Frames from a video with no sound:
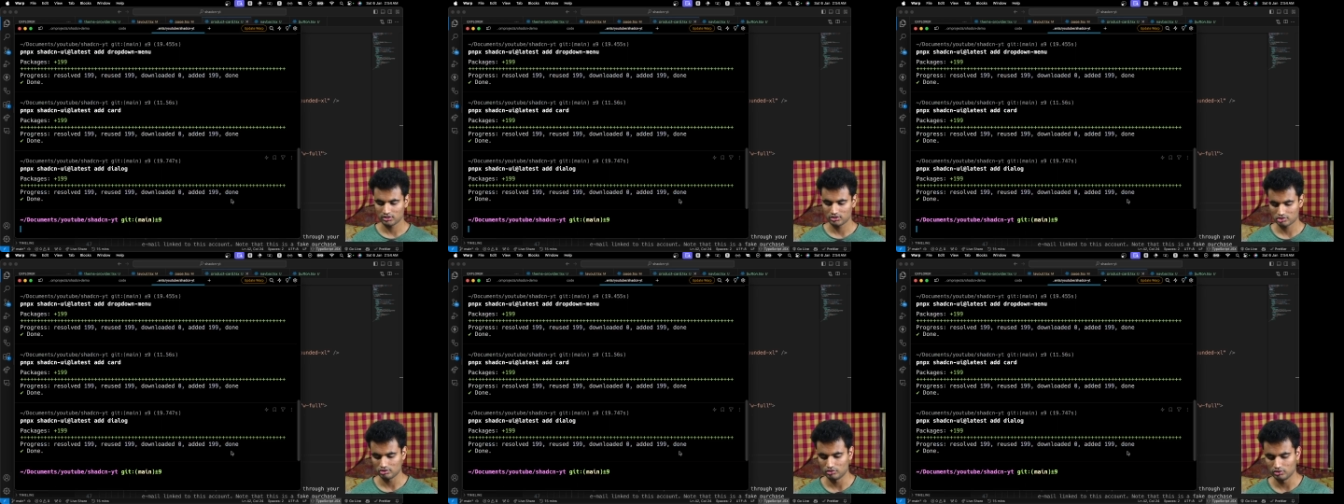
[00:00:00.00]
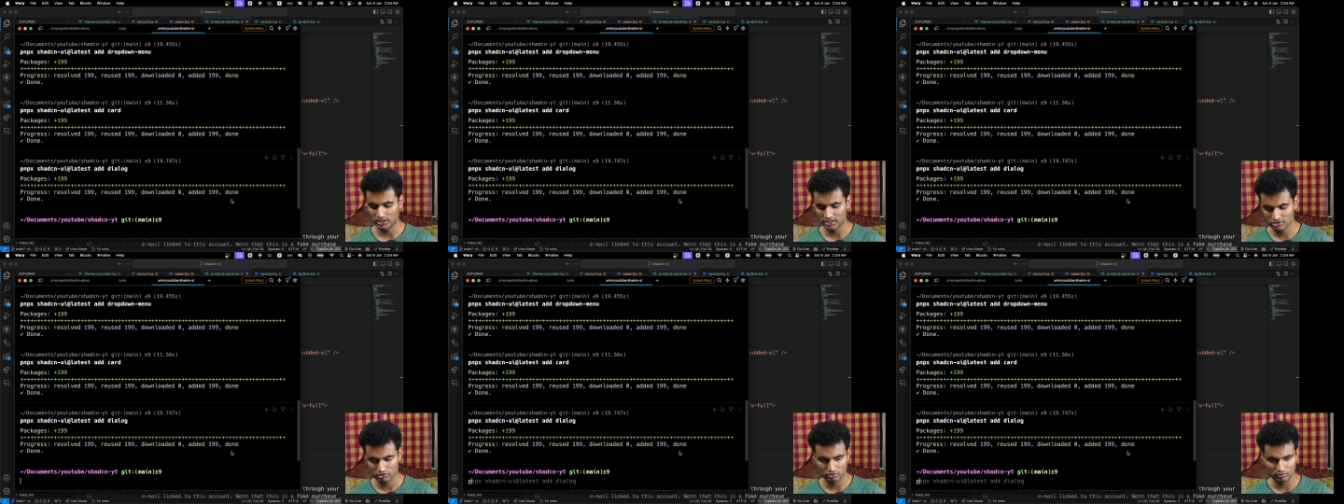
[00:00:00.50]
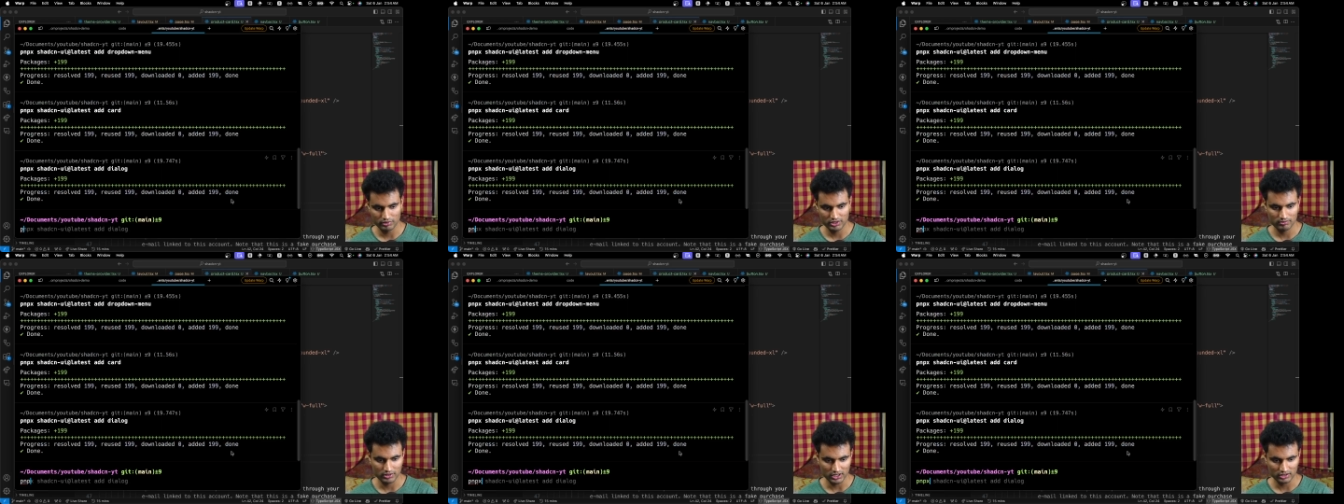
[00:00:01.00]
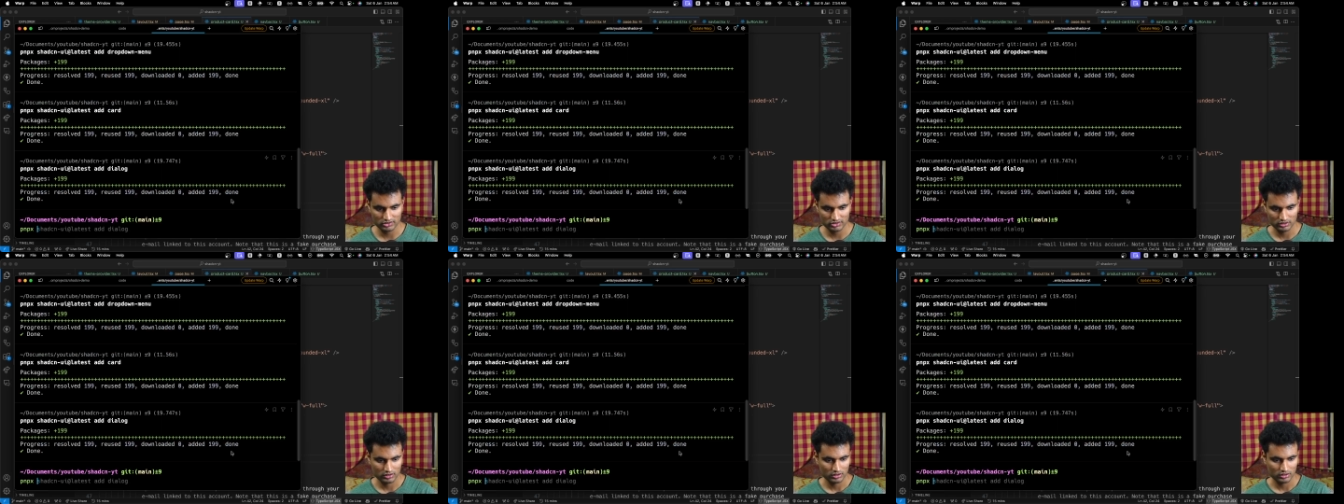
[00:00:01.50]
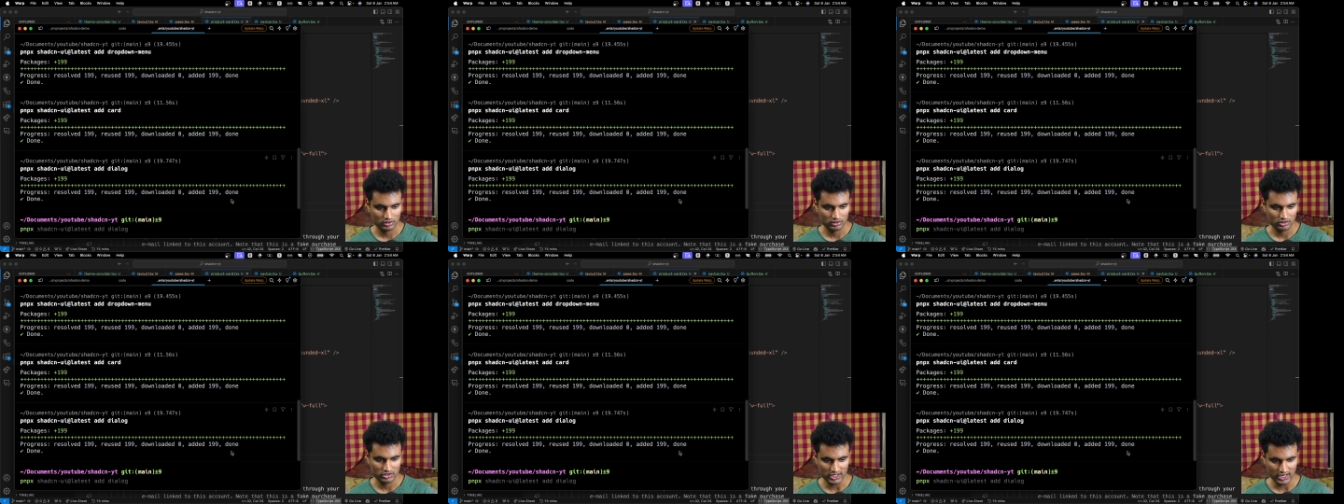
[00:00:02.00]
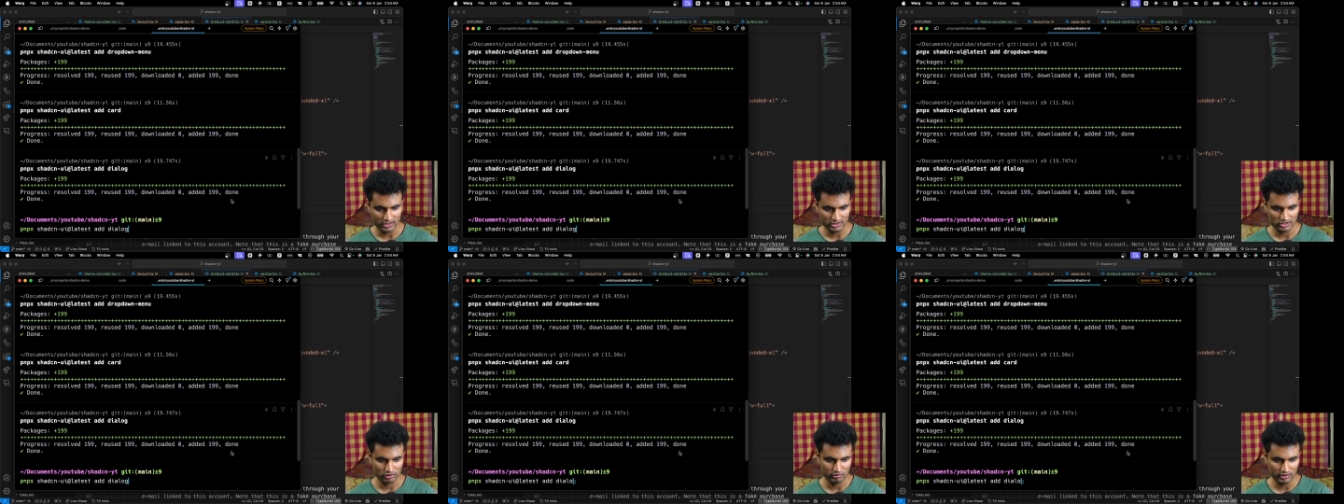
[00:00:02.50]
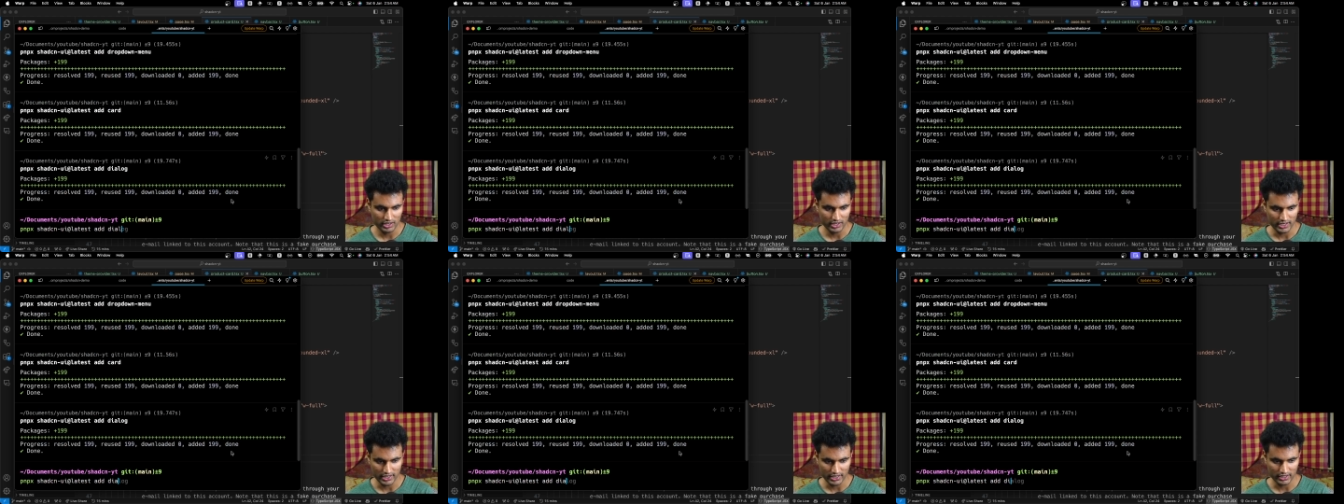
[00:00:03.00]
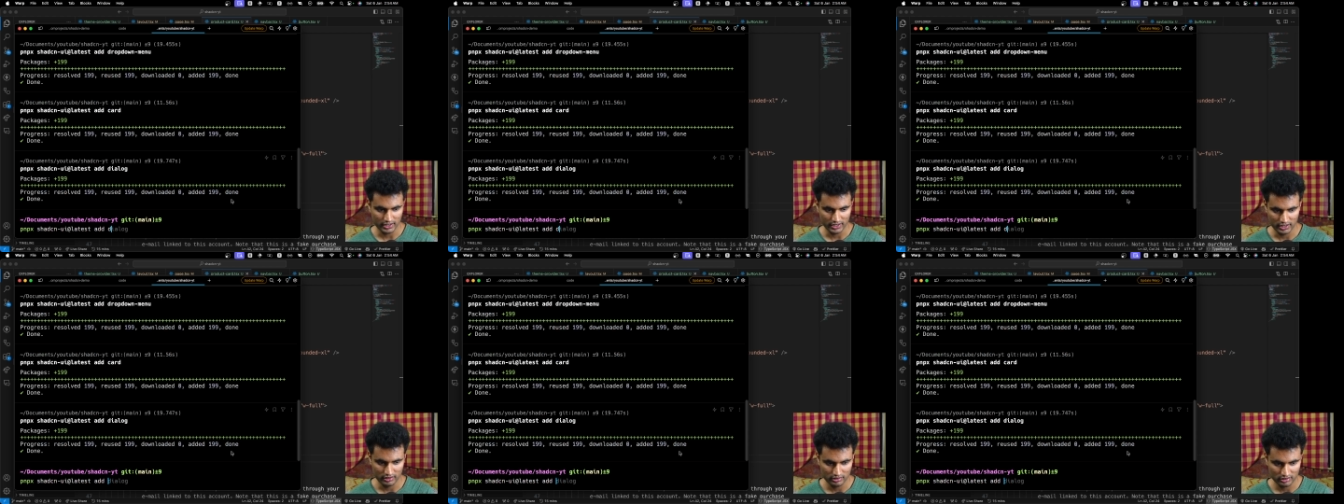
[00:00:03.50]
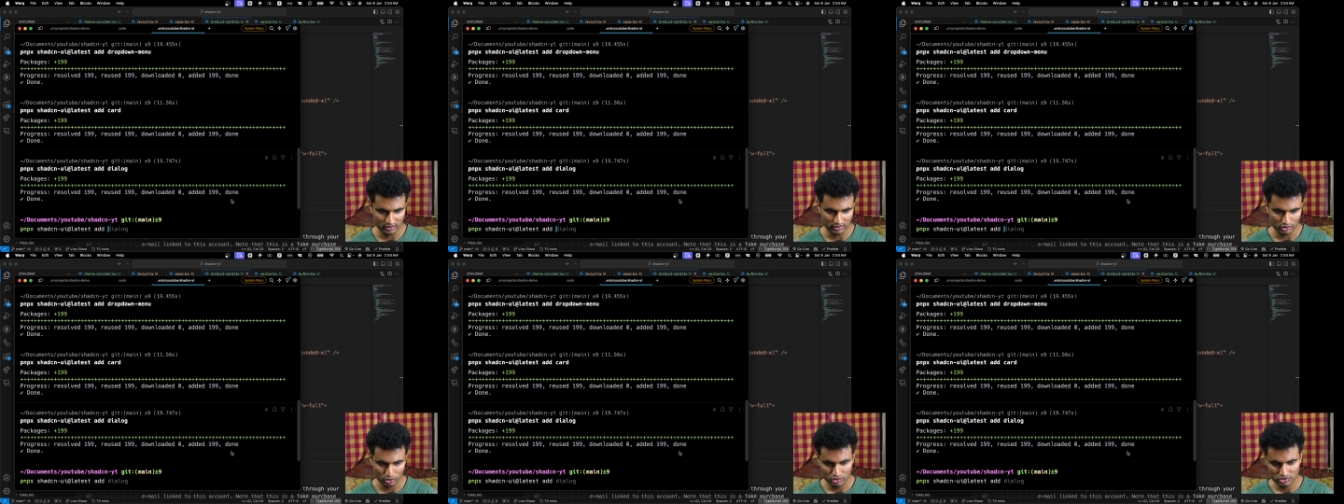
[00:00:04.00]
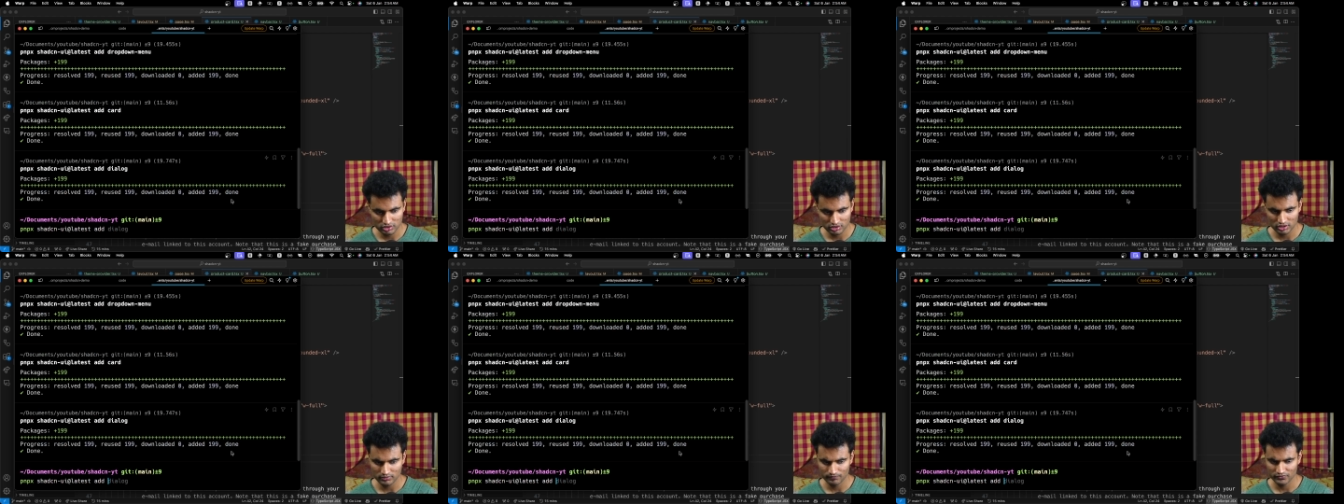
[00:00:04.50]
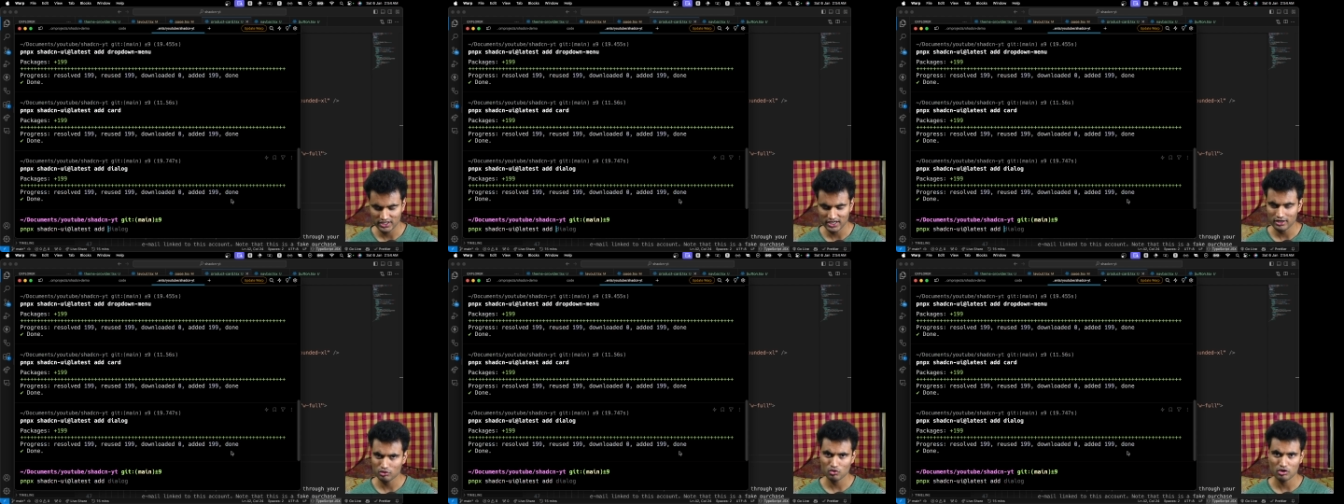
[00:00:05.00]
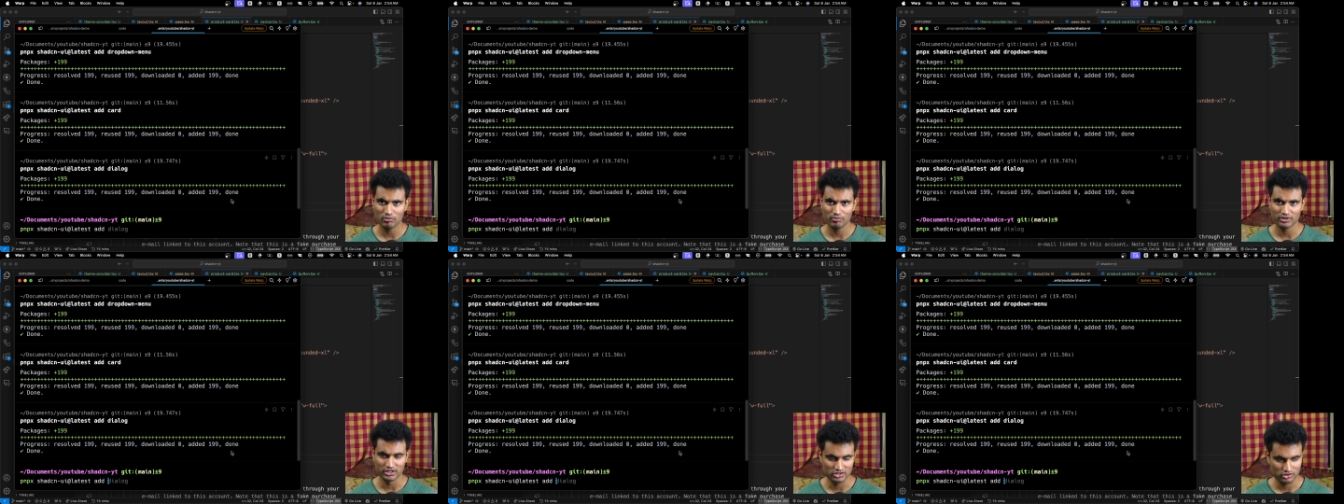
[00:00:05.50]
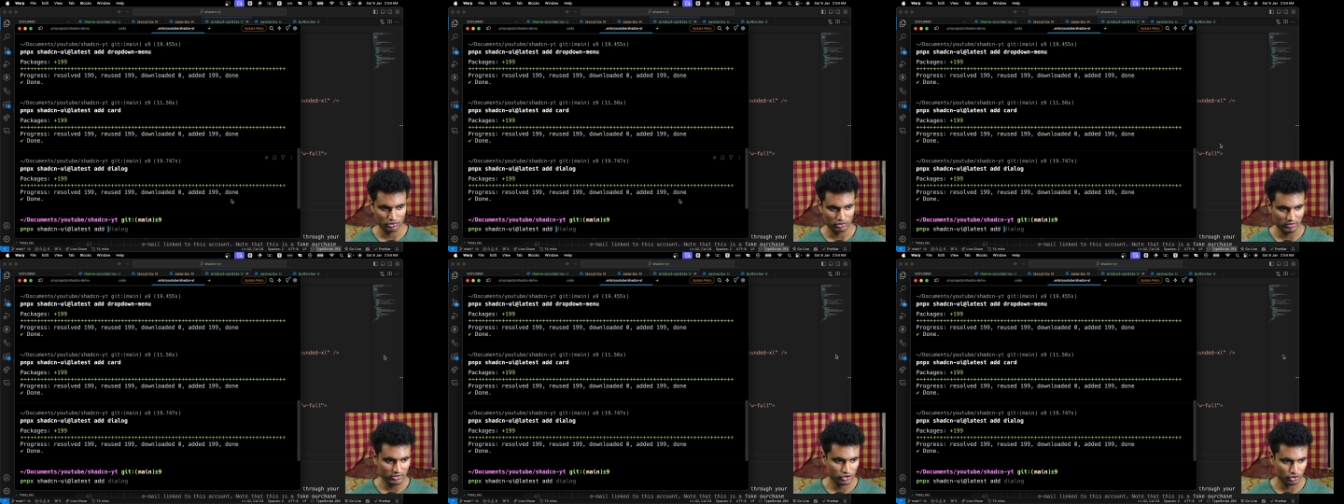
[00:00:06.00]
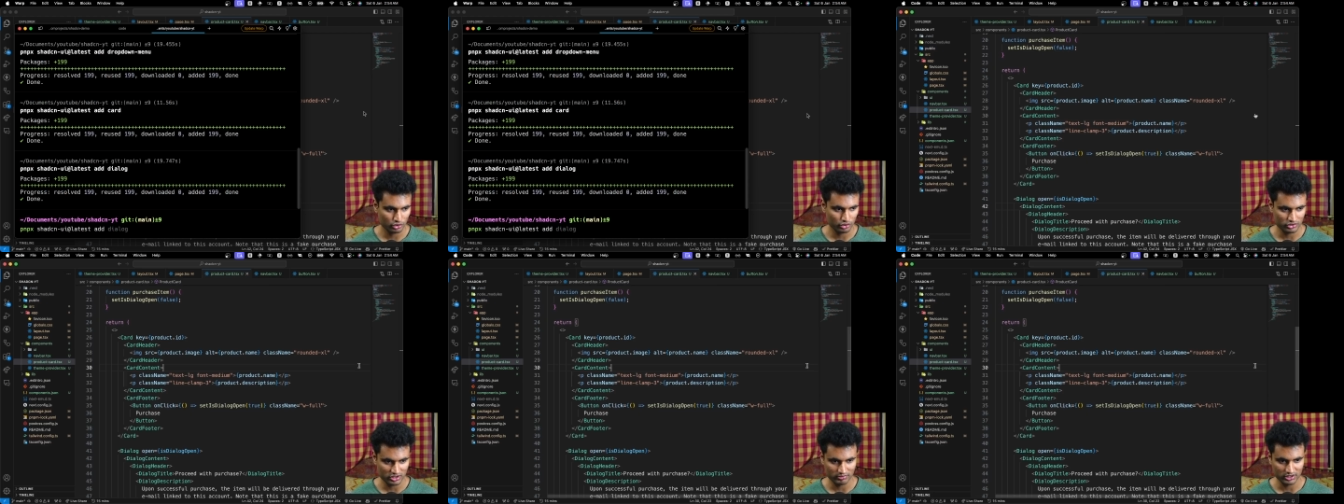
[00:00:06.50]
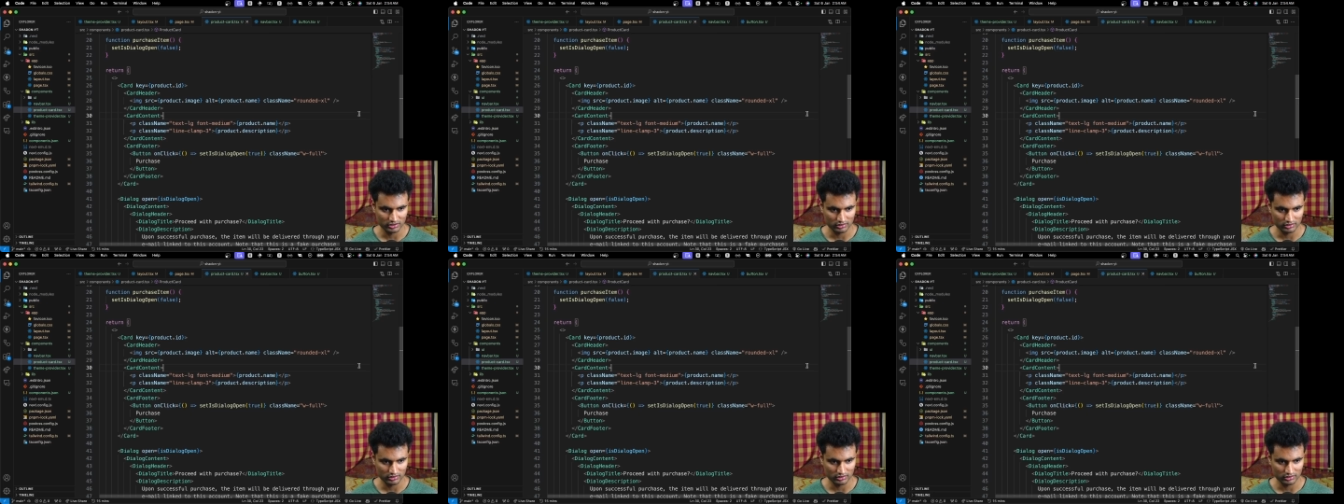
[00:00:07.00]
So let's do pnpx shadcn-ui add, and the toaster, there are two components. So let me show you something